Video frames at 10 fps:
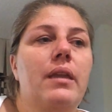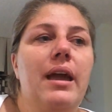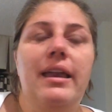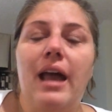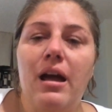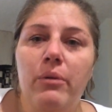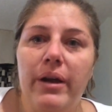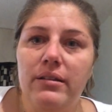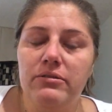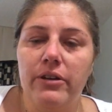And I
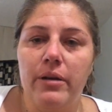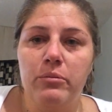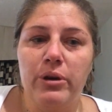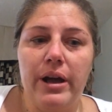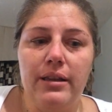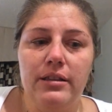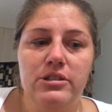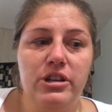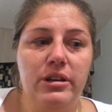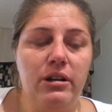wait for
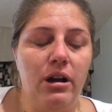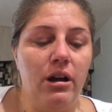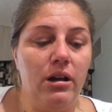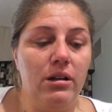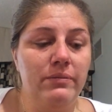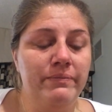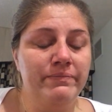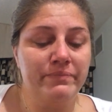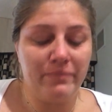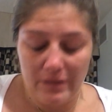embryology to call.
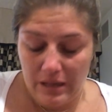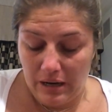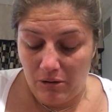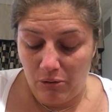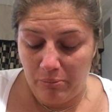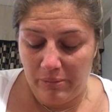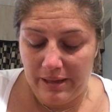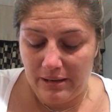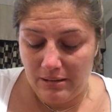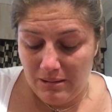And I hope
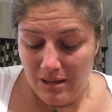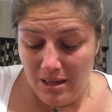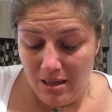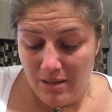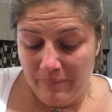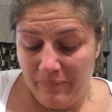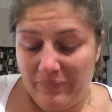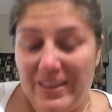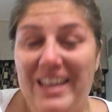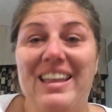that
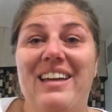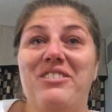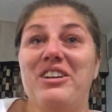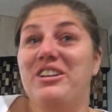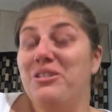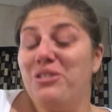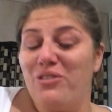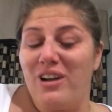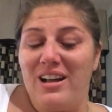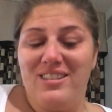they have good news
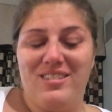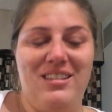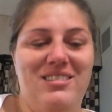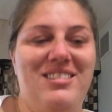for us.